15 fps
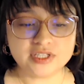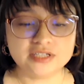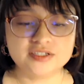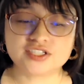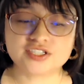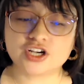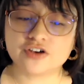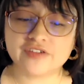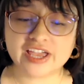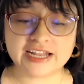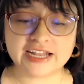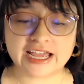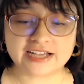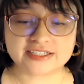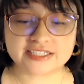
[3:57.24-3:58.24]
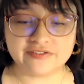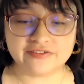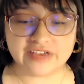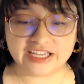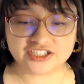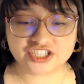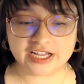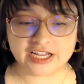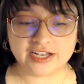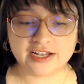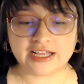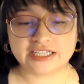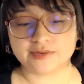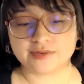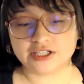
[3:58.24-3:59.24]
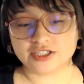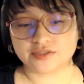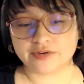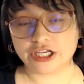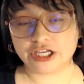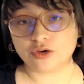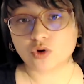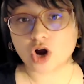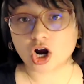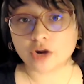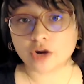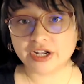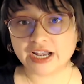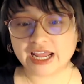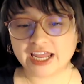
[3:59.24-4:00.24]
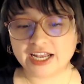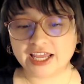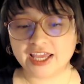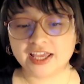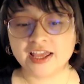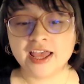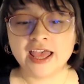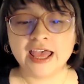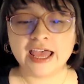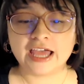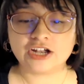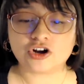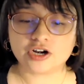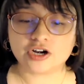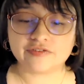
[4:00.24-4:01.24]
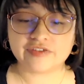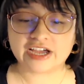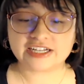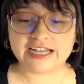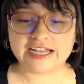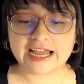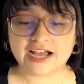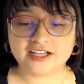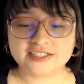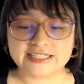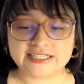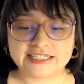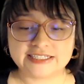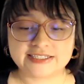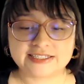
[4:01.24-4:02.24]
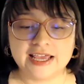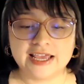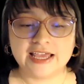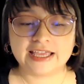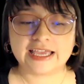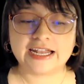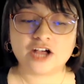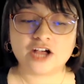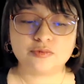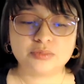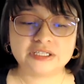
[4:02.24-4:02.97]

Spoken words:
Survey and excavation, as well as radiocarbon dating and artifact analysis, can help